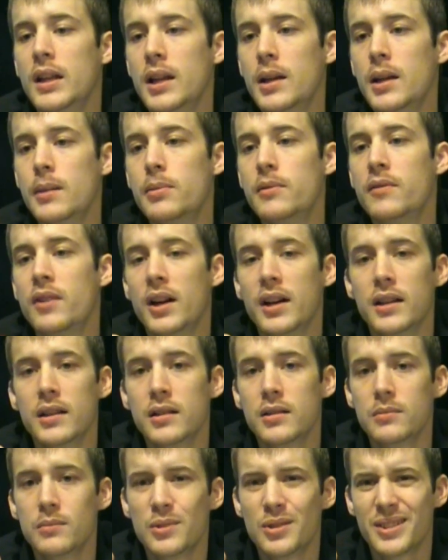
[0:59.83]
They provide a
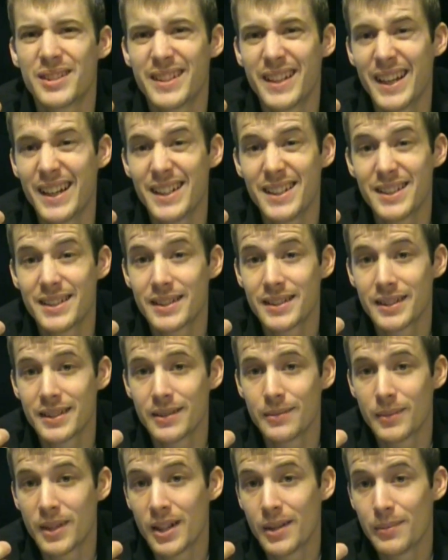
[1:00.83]
little more taste,
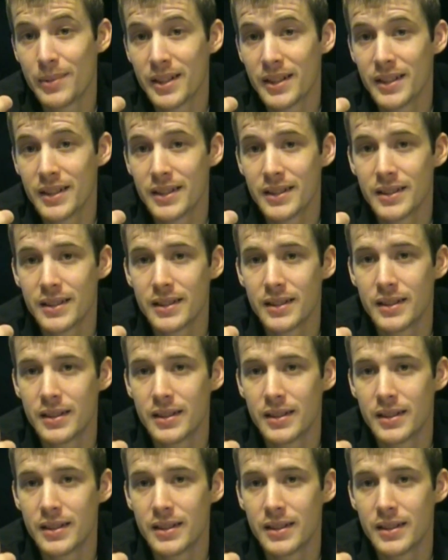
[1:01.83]
in my opinion,